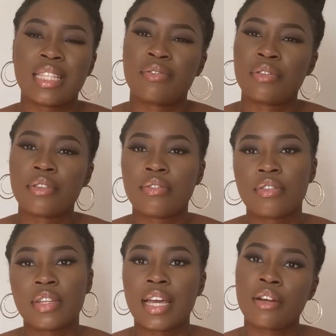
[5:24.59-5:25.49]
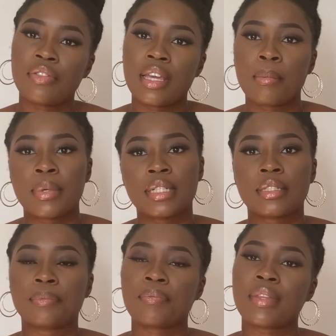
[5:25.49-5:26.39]
It's a 50-50 kind of thing,
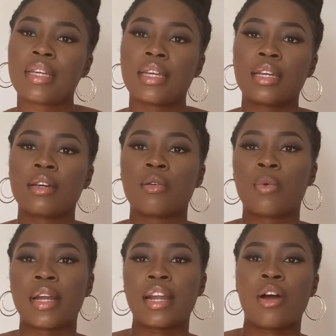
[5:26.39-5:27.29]
but right